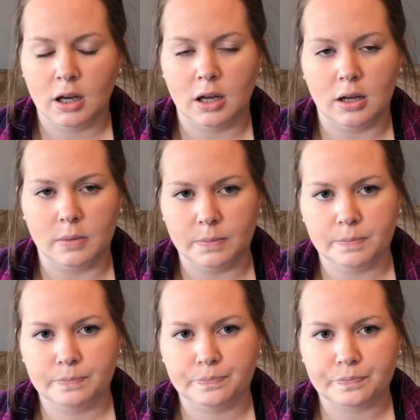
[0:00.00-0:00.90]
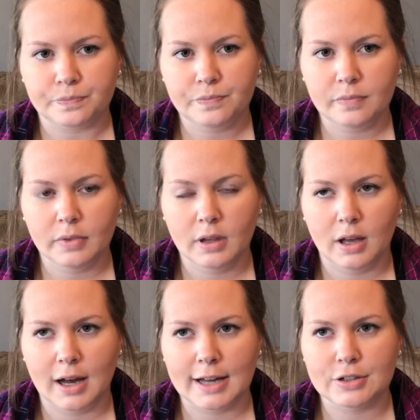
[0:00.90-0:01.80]

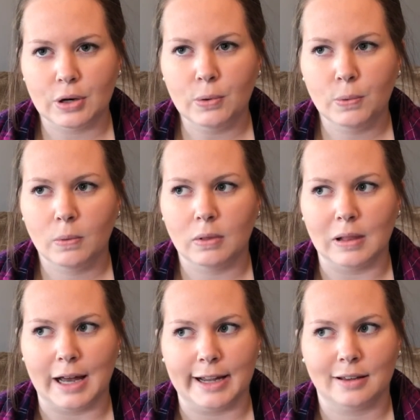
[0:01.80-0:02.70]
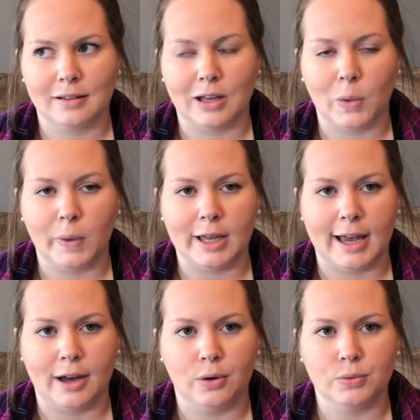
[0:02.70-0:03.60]
I don't like going
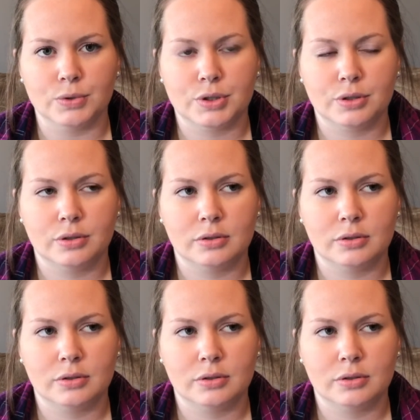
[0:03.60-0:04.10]
out